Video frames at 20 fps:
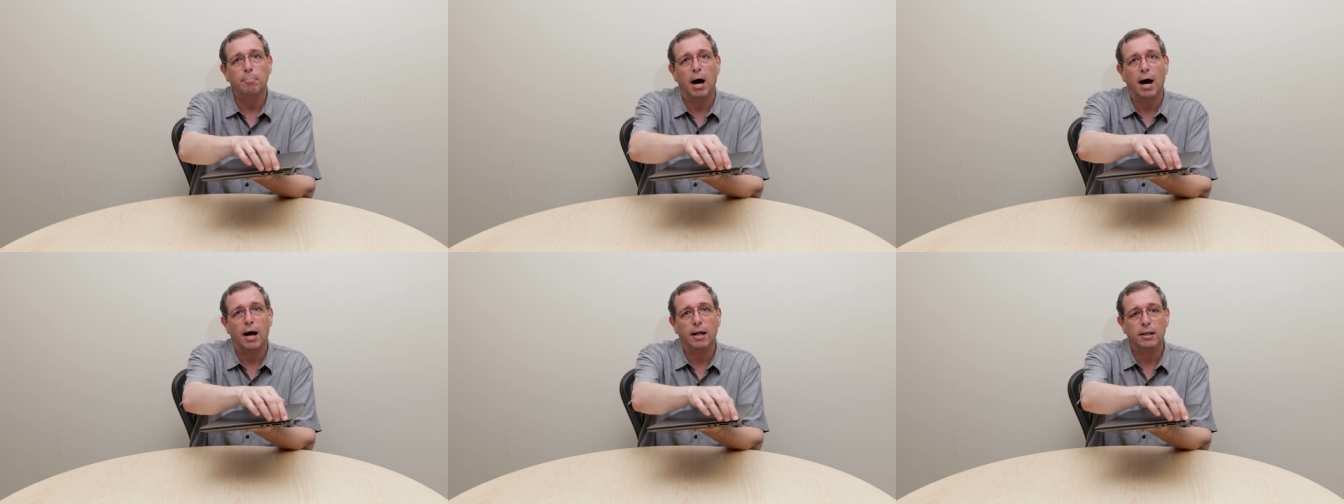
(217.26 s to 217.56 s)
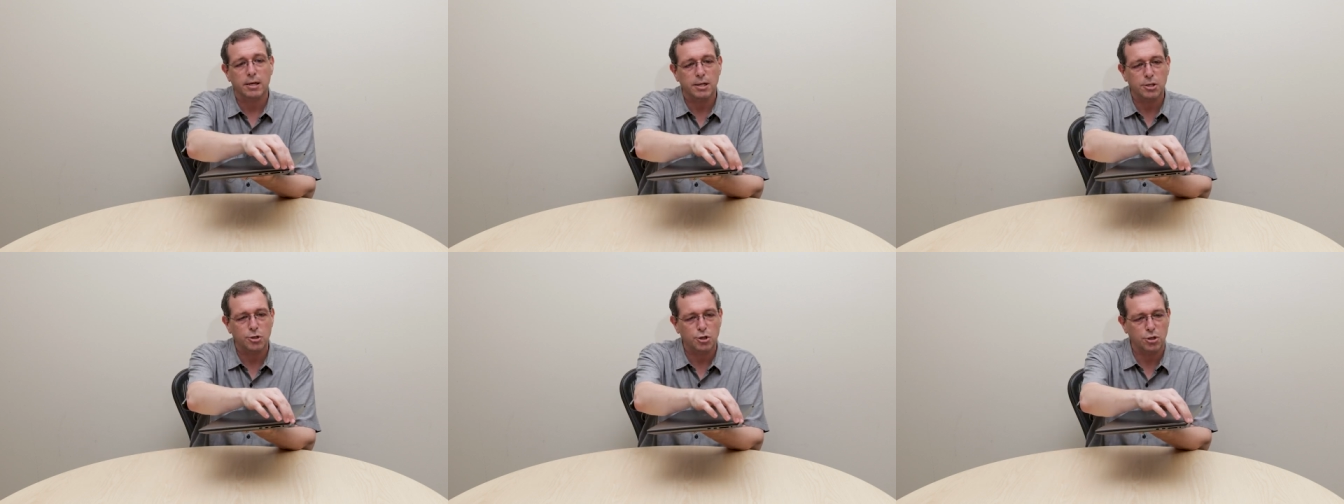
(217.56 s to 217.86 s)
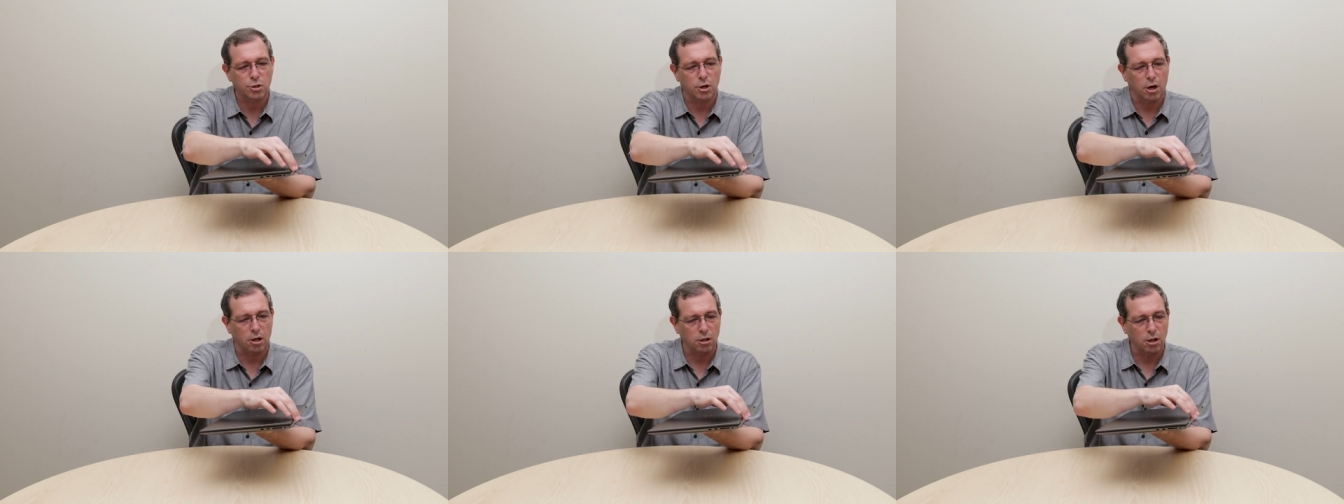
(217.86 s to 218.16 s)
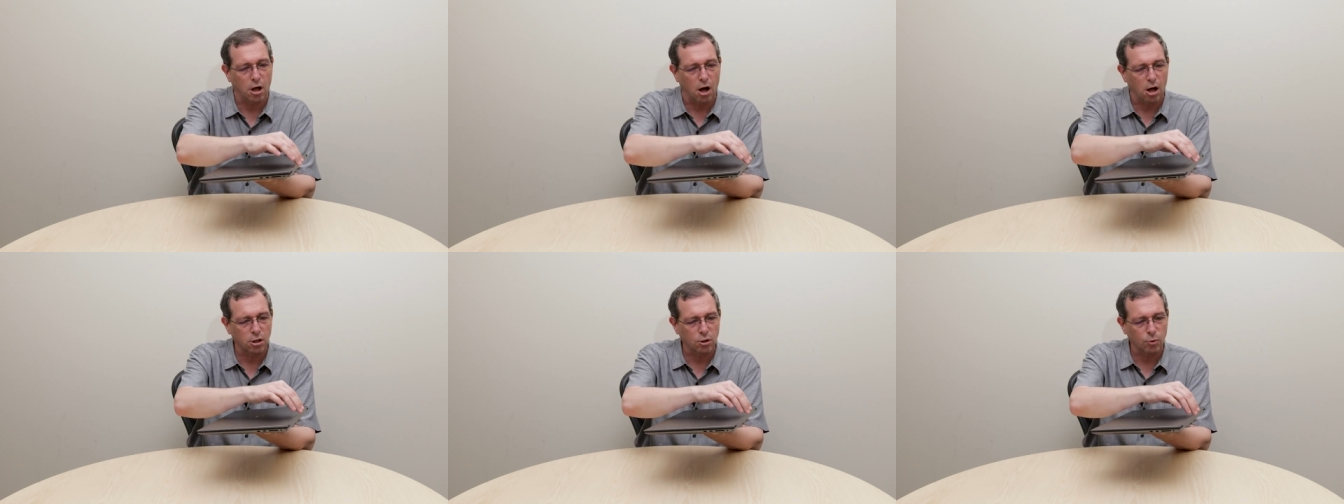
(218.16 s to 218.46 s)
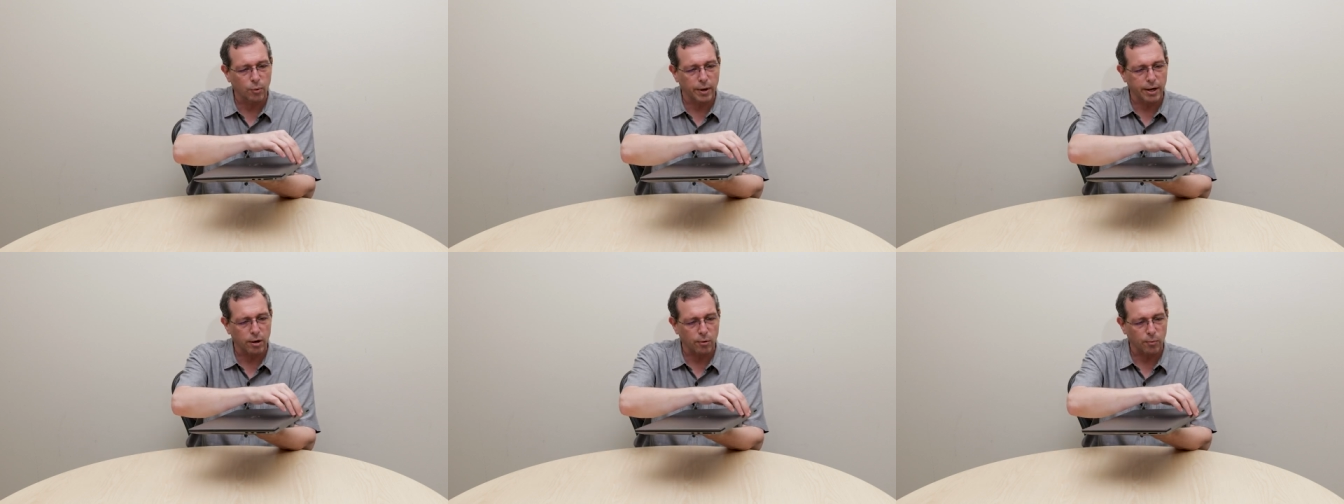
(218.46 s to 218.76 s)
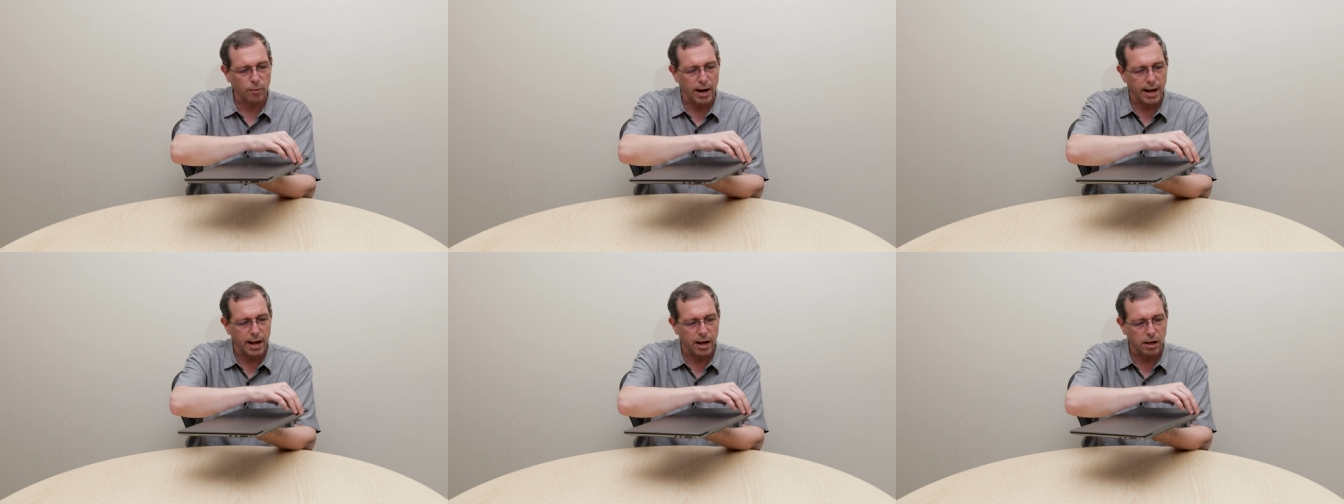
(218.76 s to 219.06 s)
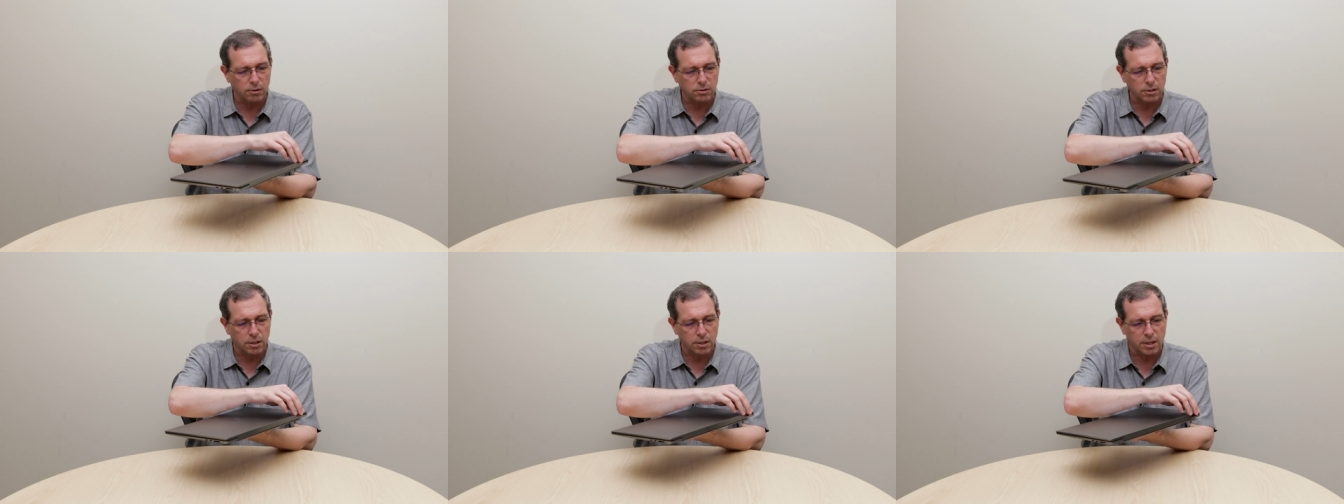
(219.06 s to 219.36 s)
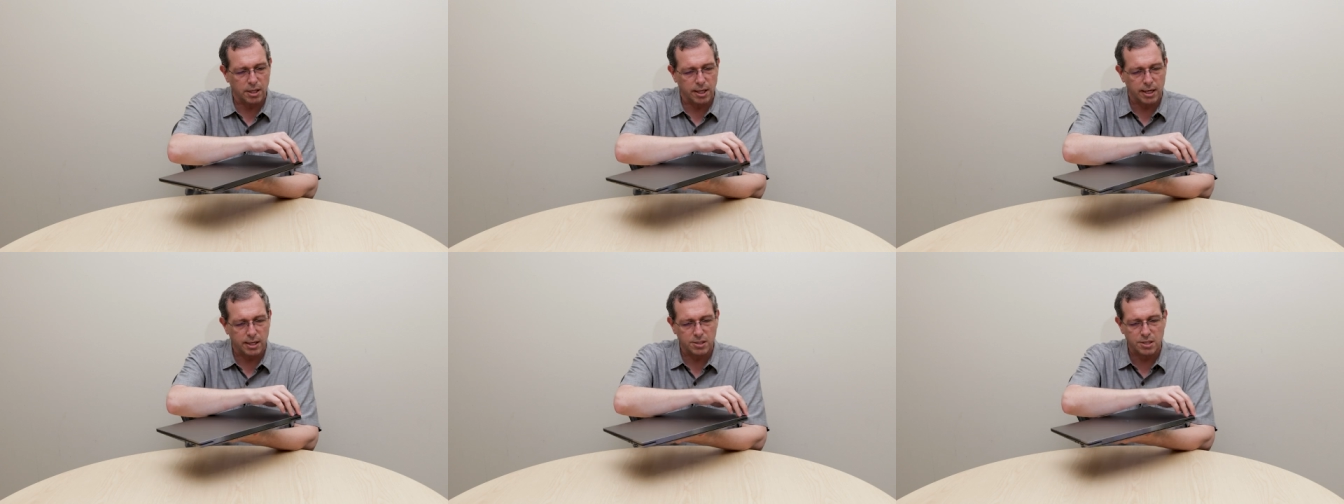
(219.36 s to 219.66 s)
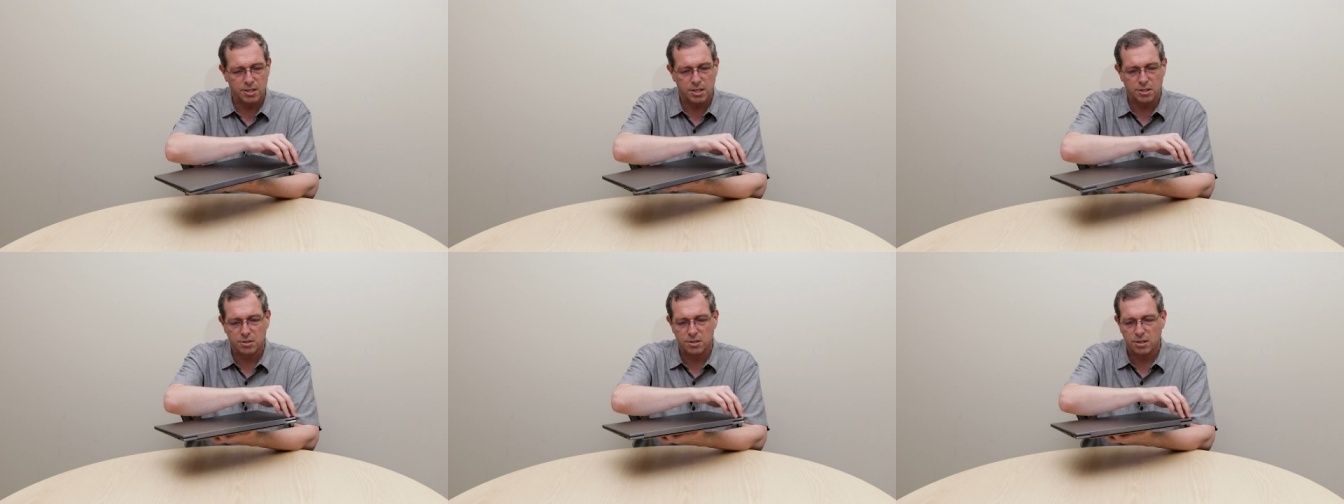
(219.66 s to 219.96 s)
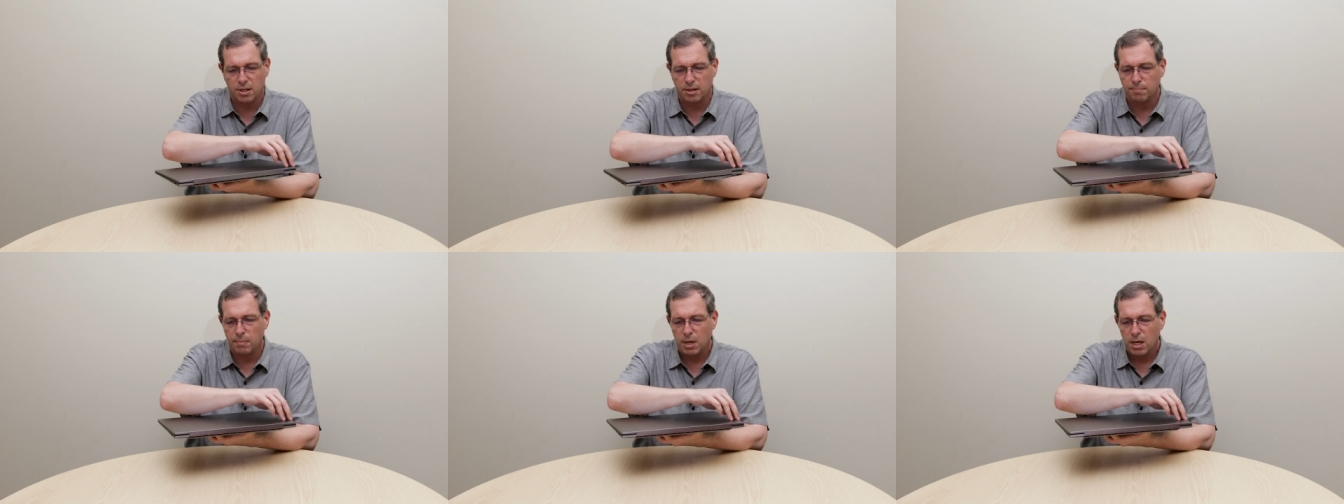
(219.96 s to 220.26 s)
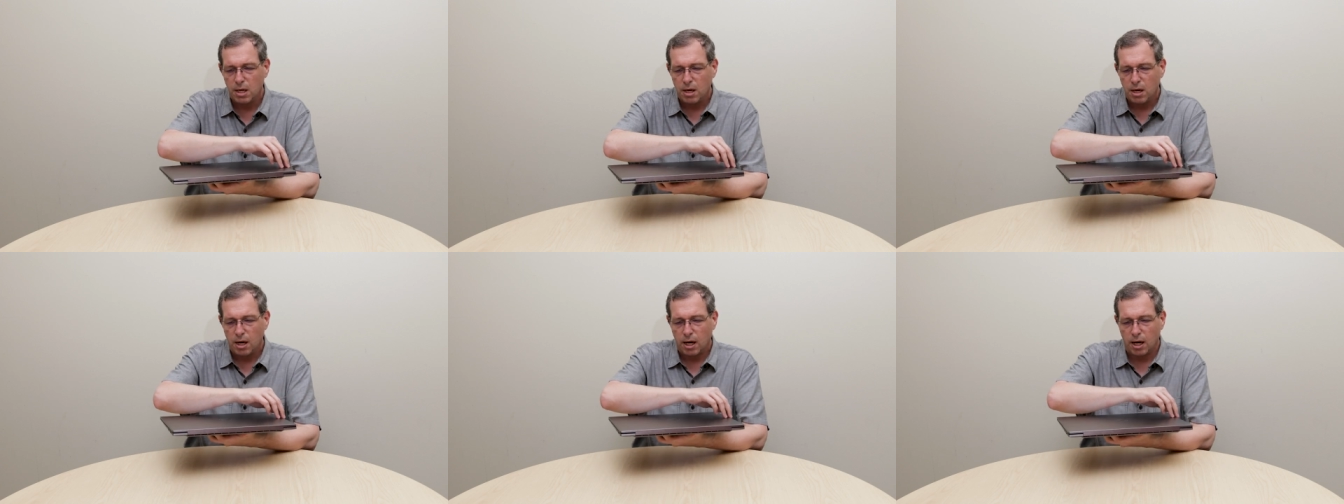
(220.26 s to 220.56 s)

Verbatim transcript: polish all, all the way around the system,